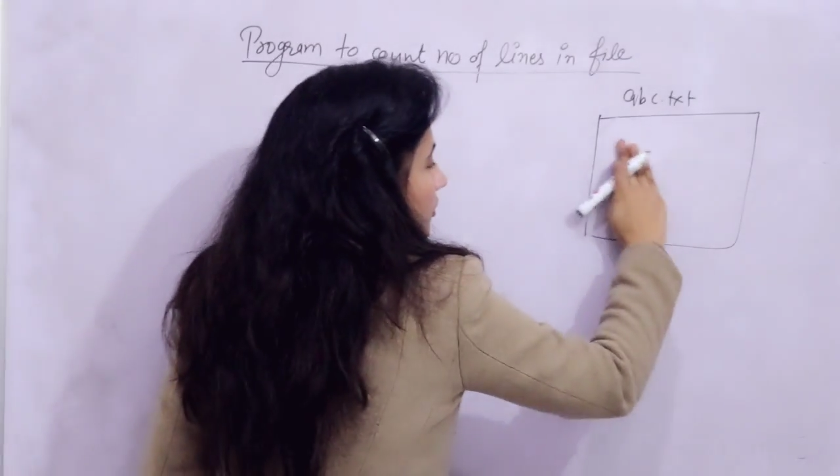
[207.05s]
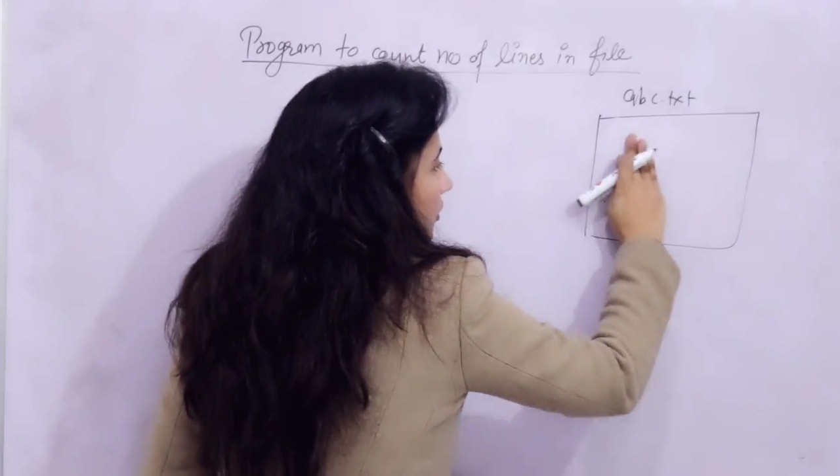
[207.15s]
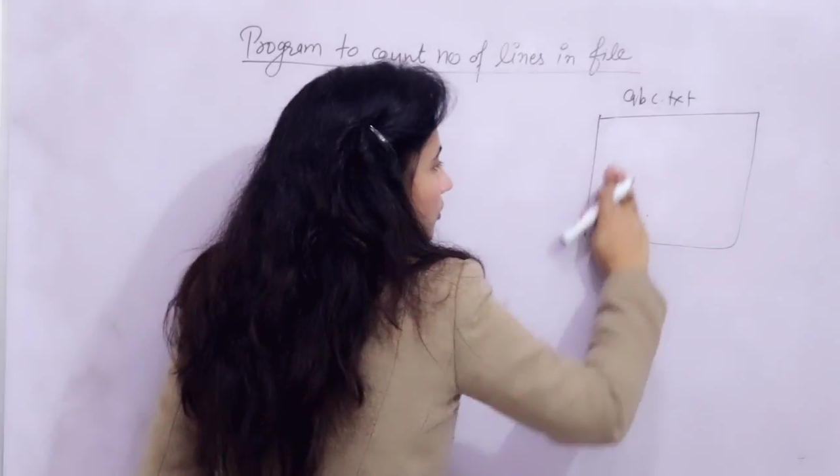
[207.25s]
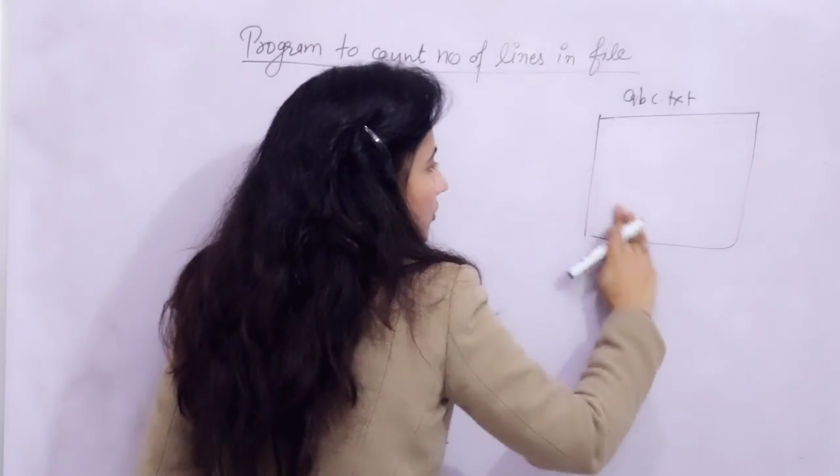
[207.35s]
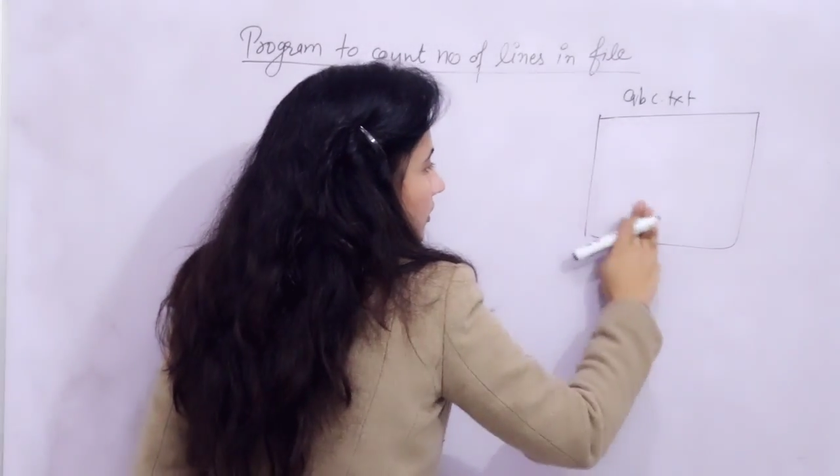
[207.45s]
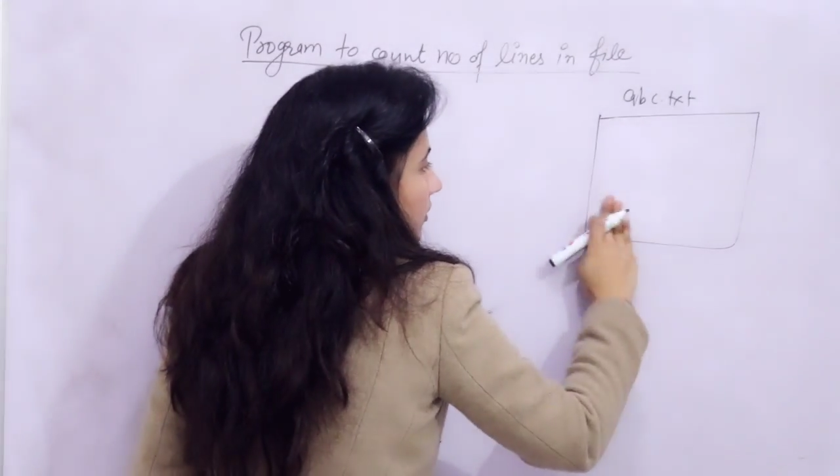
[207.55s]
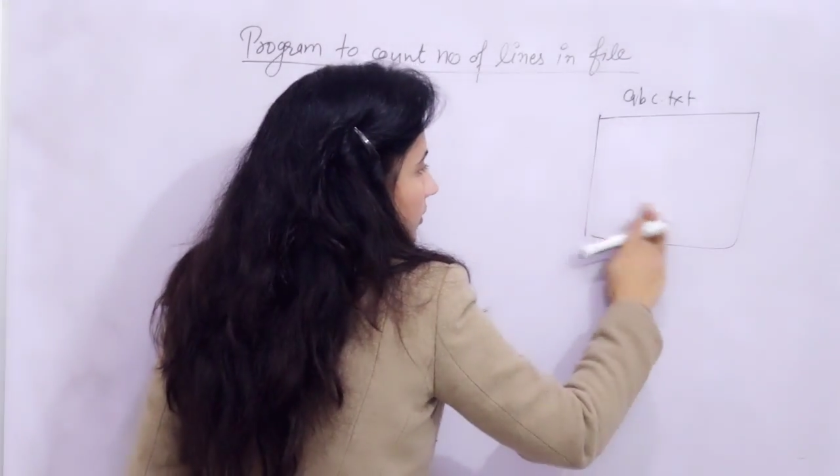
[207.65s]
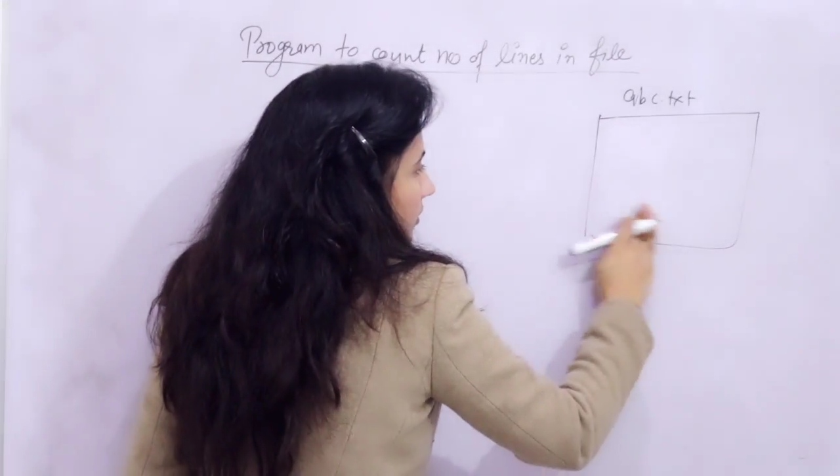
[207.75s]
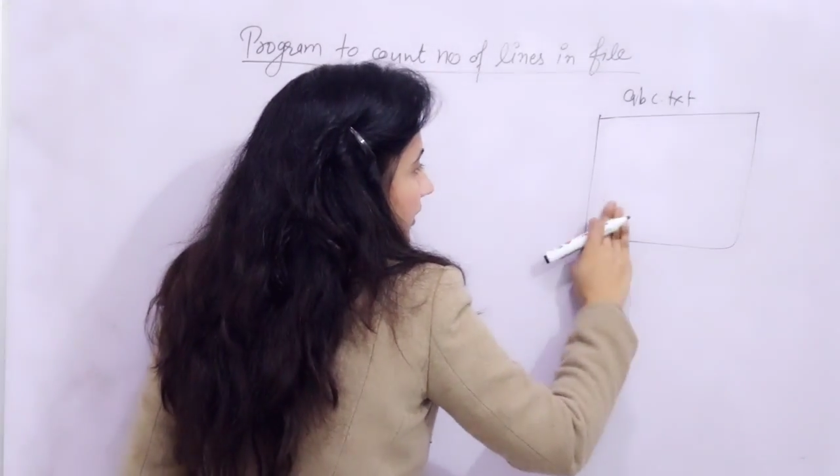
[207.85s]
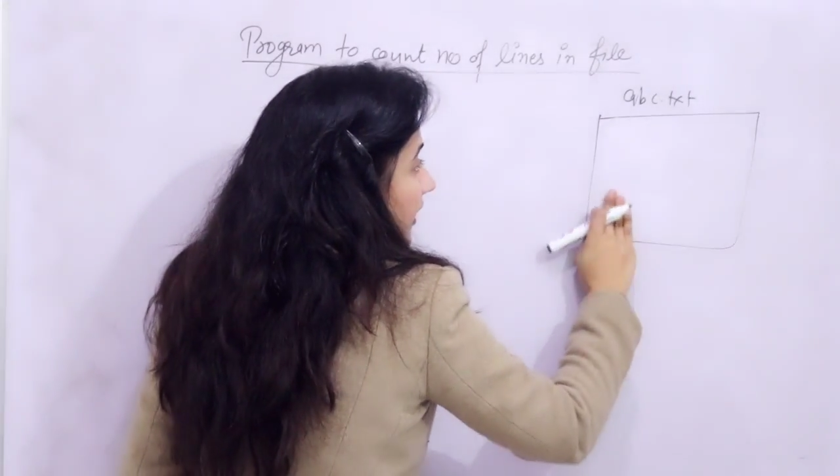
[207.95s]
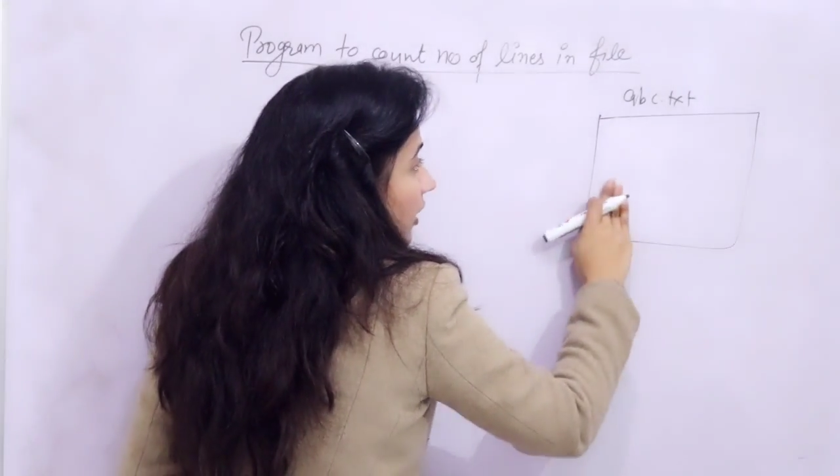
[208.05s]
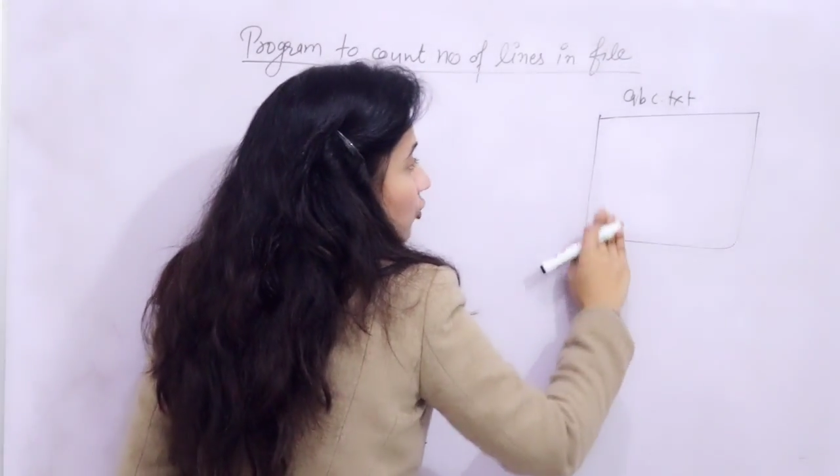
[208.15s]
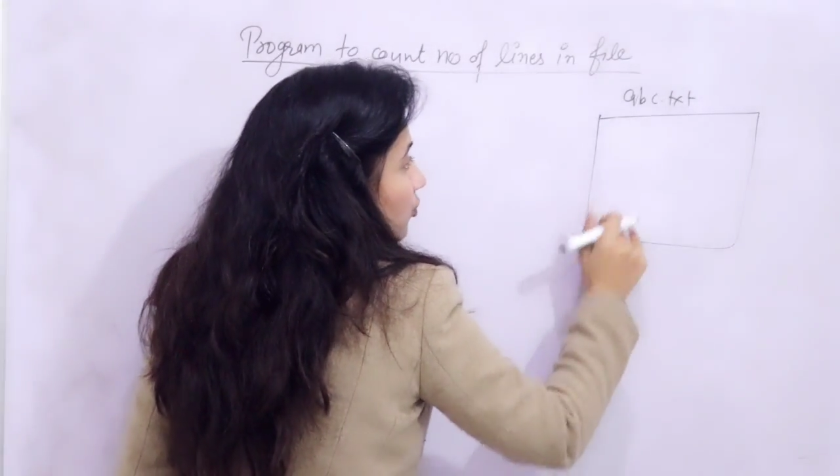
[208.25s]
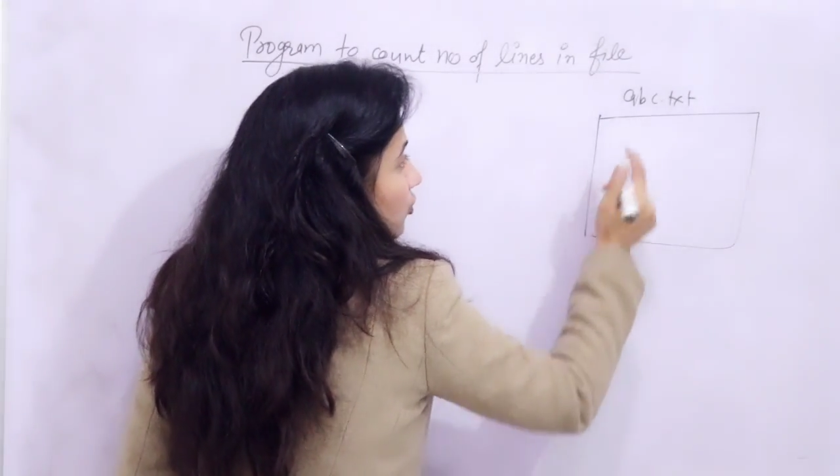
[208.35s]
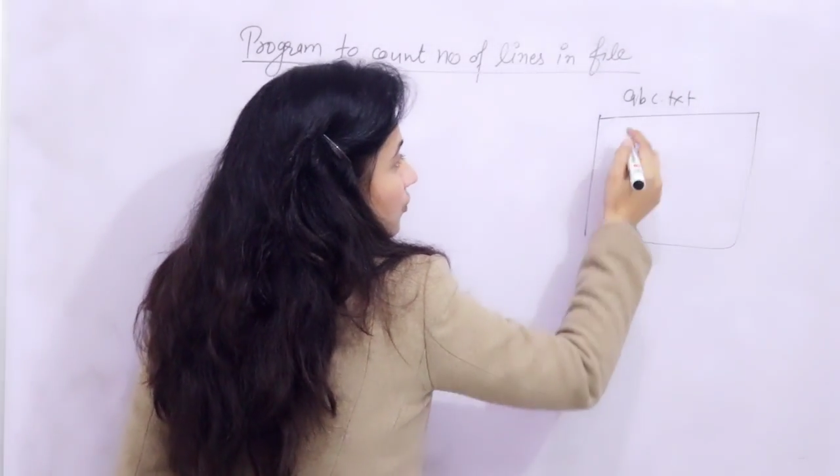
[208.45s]
you know, get
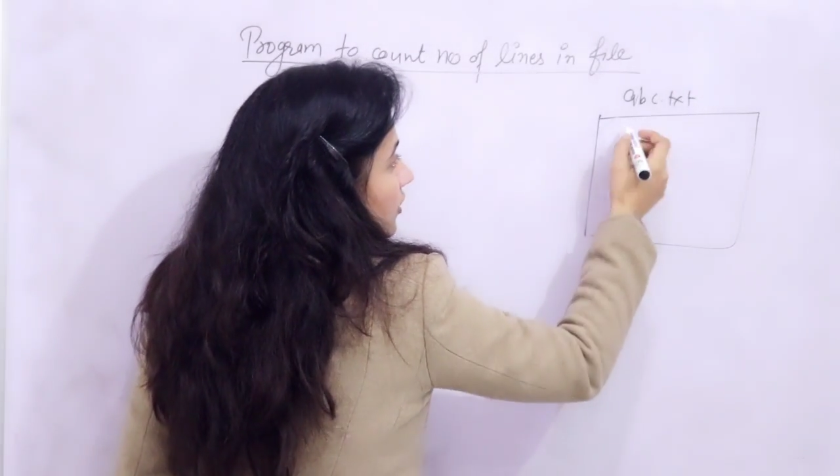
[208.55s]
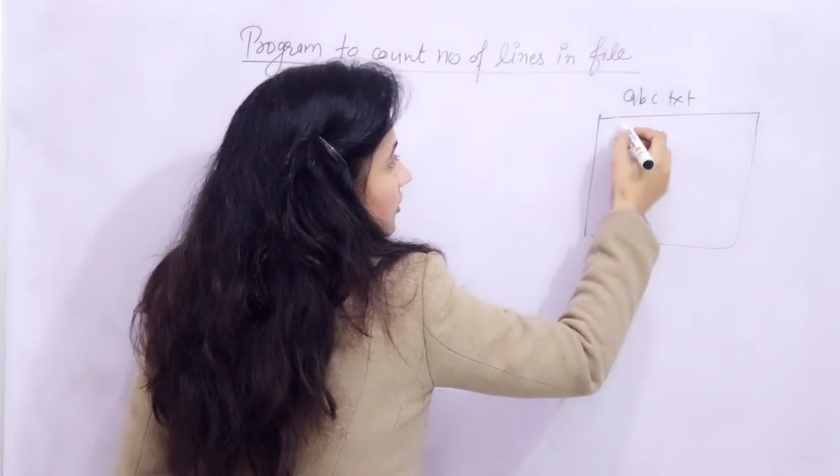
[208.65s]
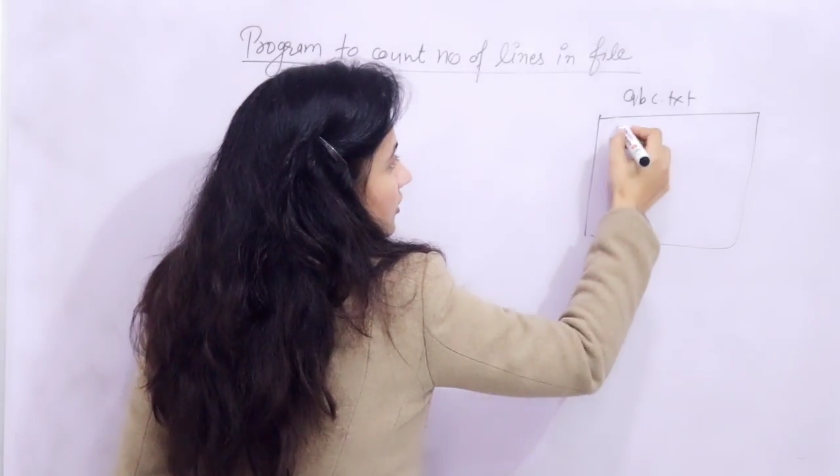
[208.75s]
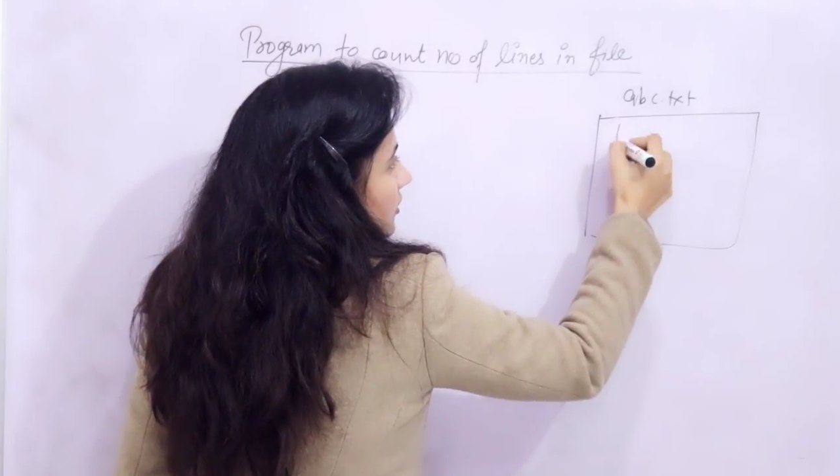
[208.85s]
output of this.